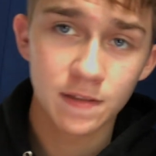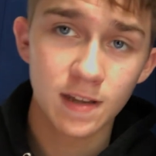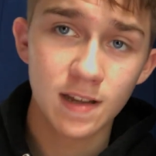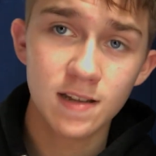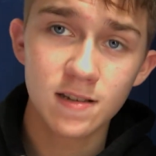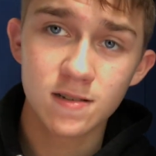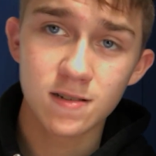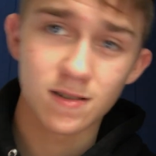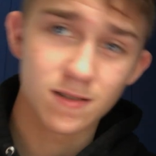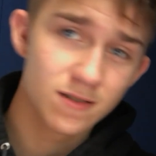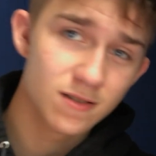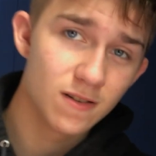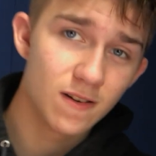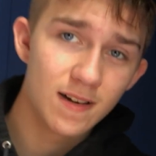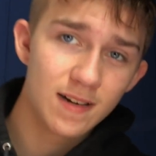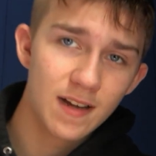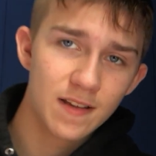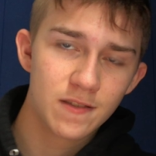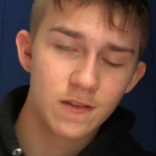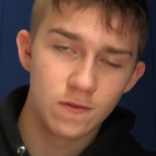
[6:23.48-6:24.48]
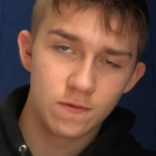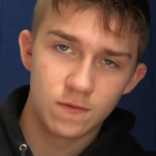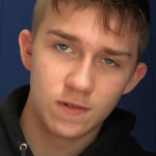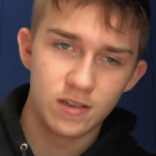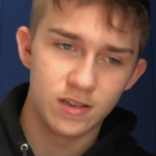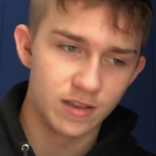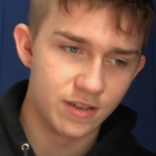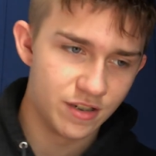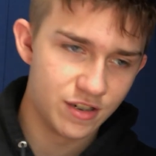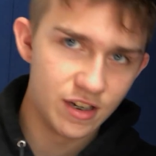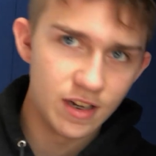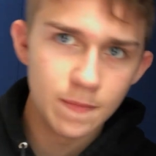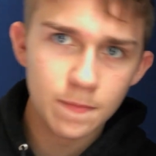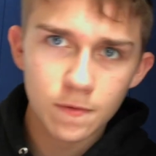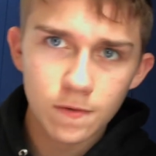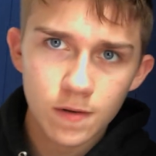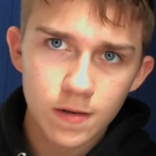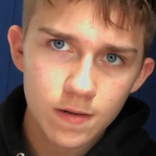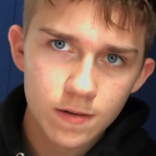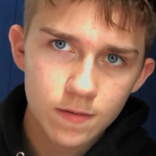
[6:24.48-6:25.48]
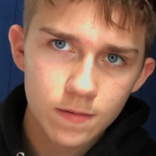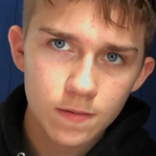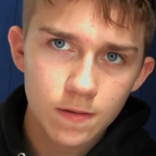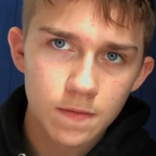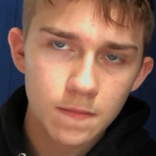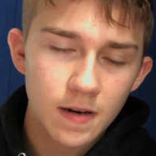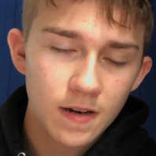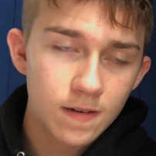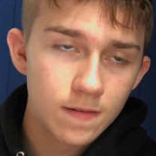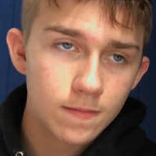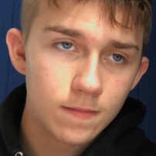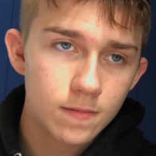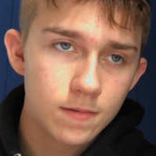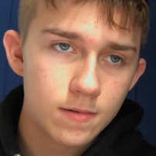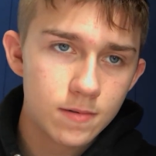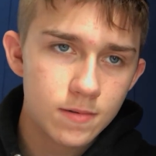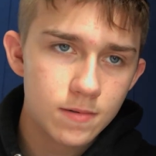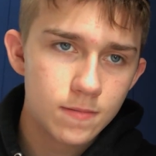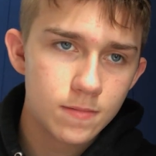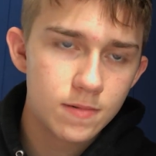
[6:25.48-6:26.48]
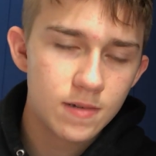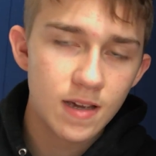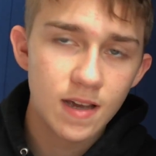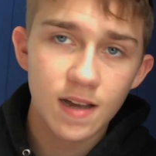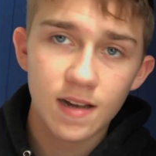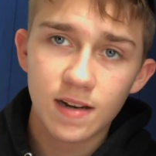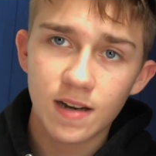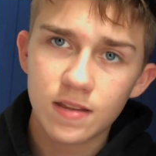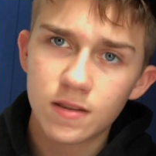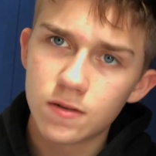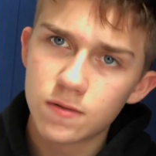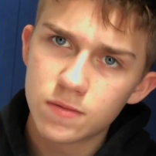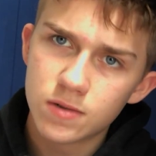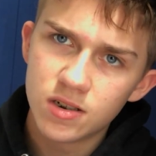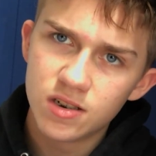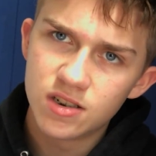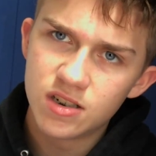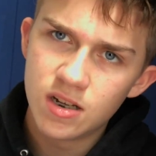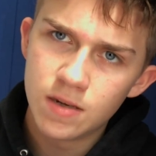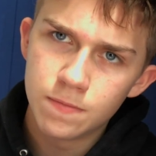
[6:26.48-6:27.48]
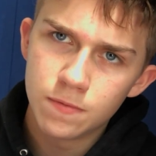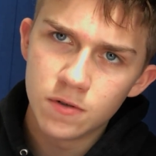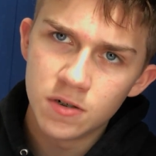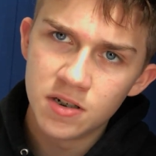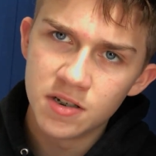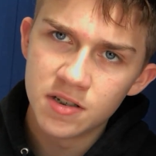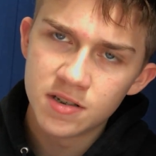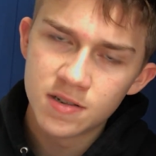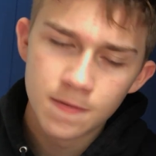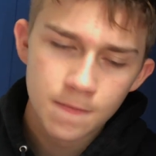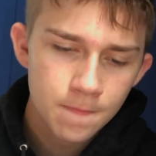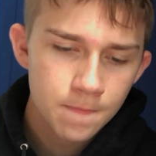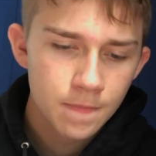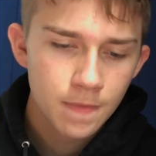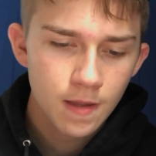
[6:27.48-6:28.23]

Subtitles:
out the insoles, so I got those really cheap ones, I got those really cheap ones,